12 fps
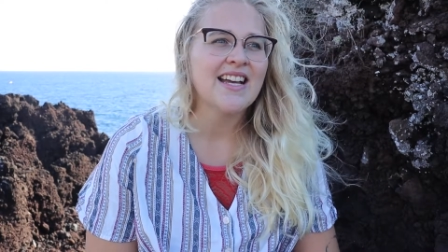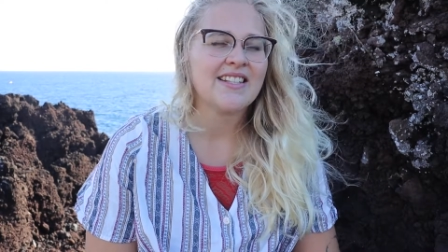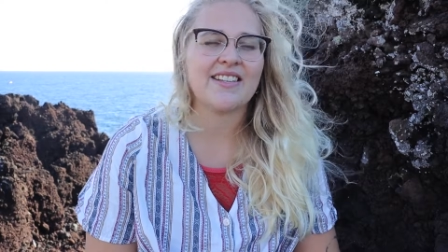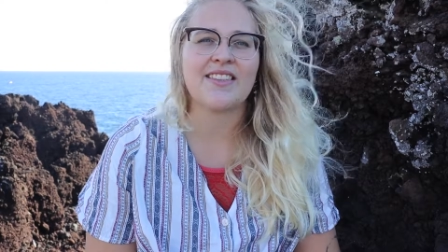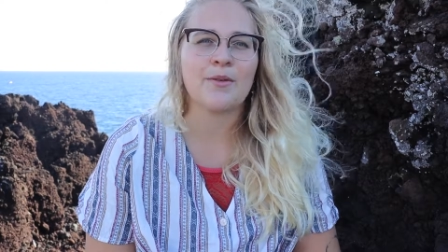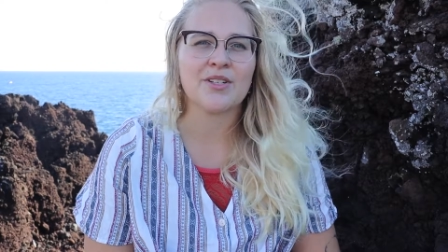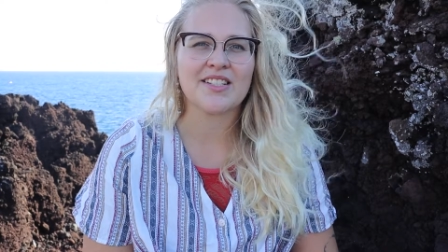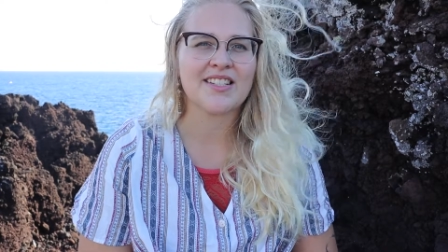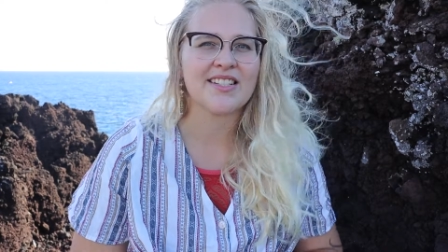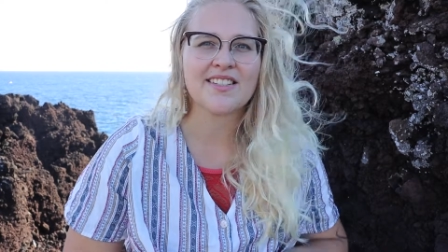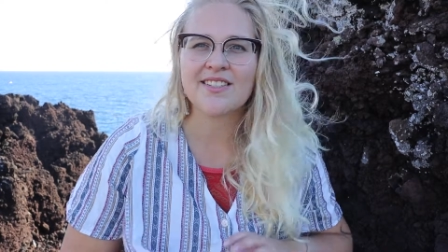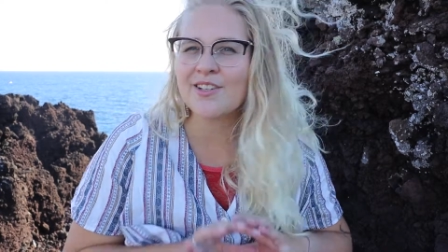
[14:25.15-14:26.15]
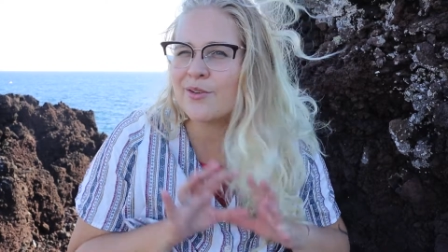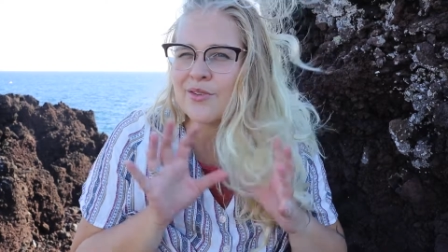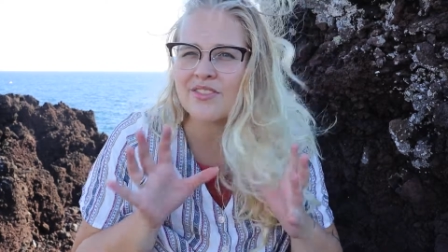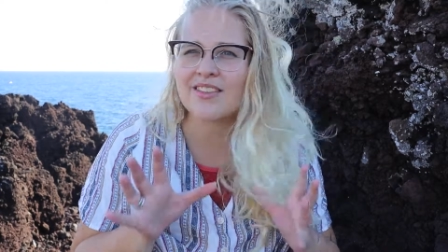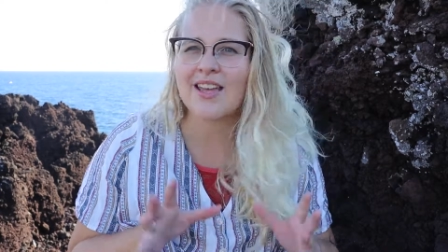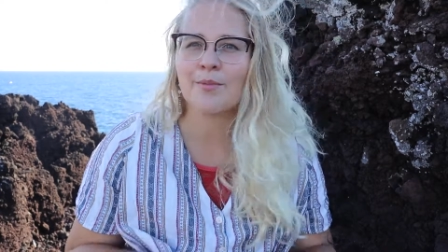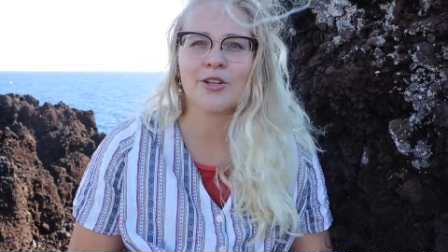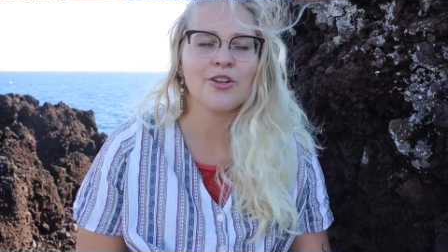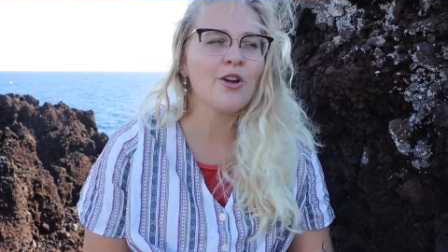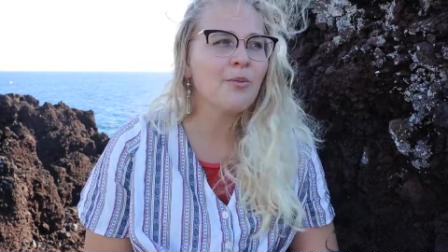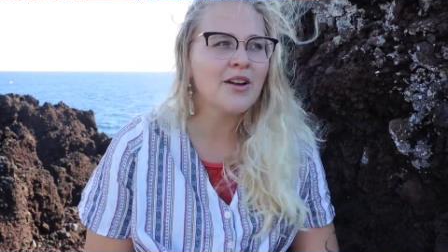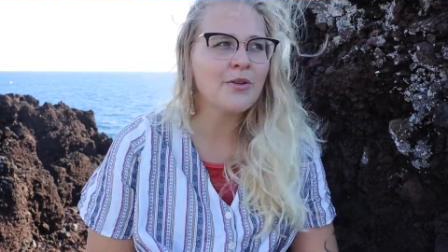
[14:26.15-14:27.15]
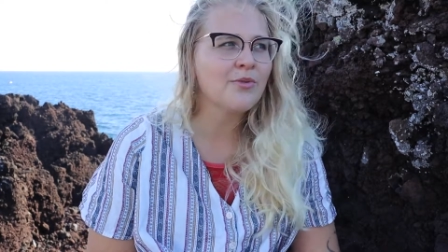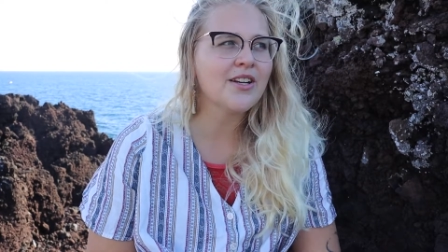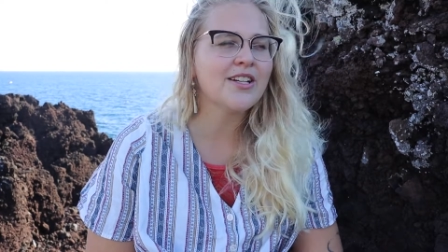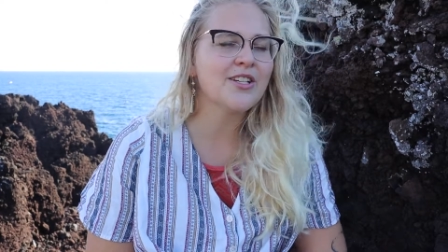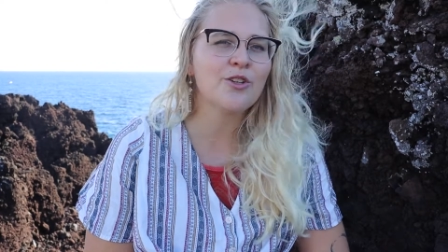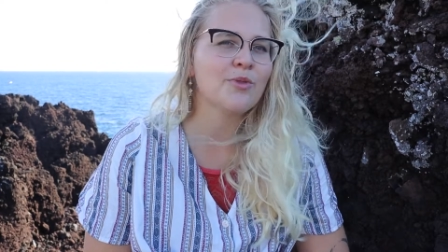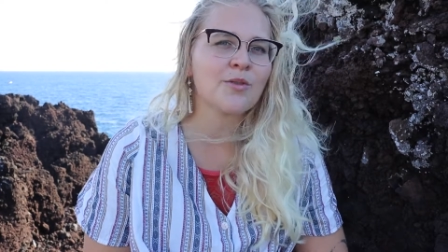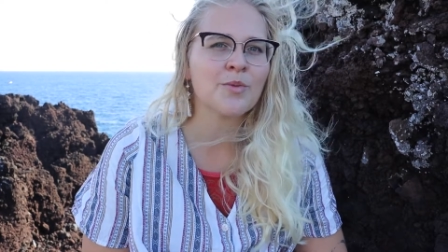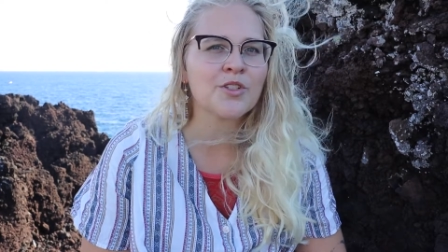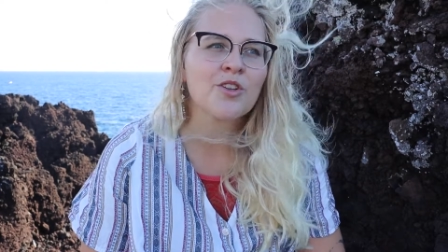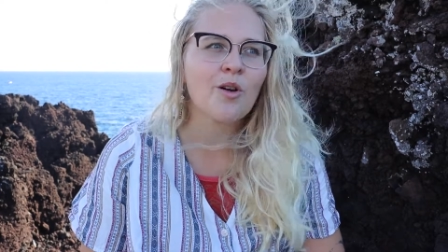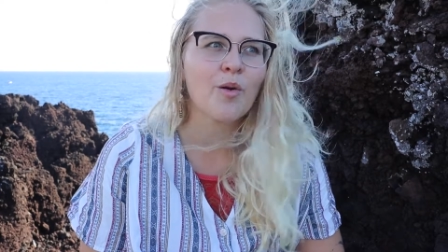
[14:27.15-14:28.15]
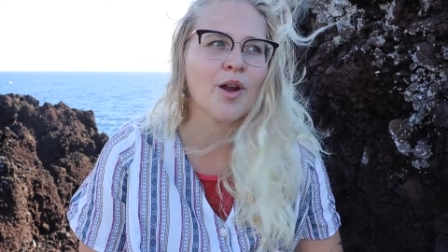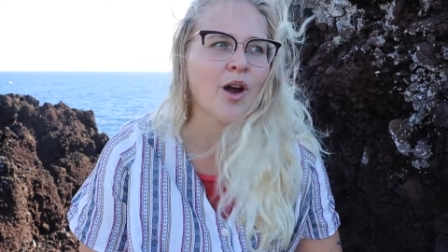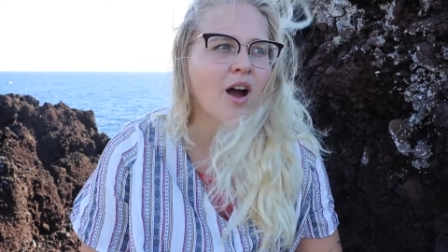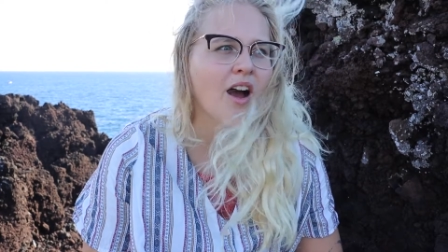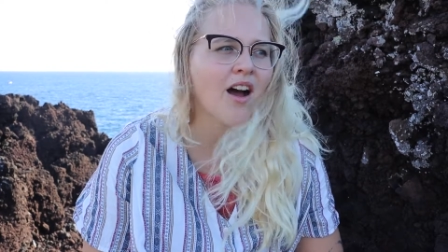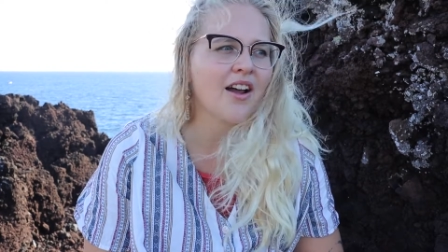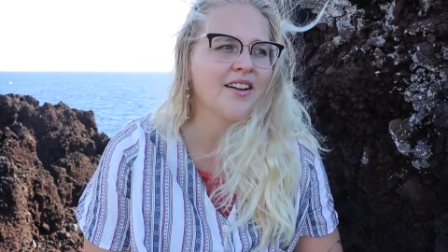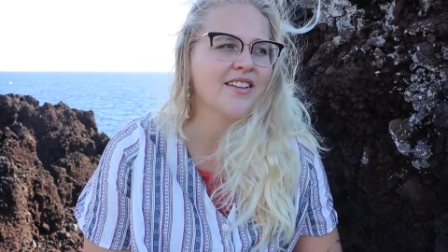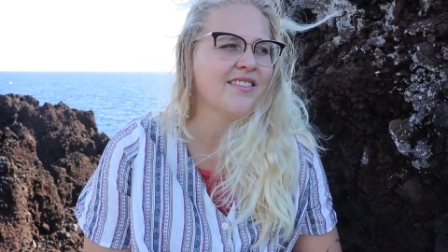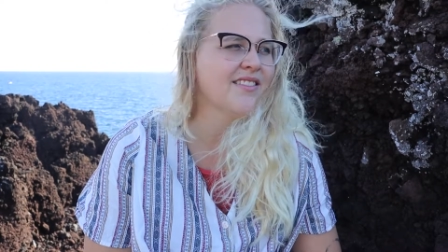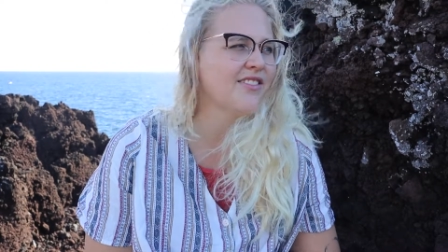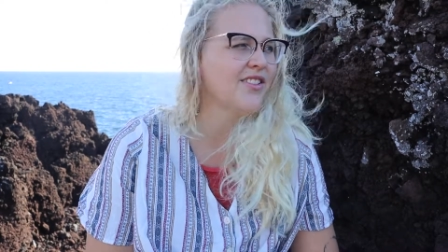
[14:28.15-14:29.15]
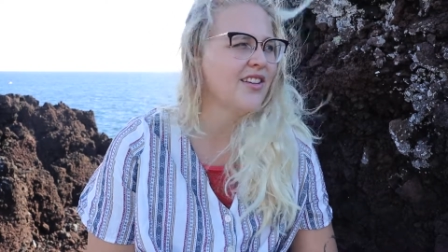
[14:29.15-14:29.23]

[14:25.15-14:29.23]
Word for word: that there was this new thing, but nobody really knew what was going on.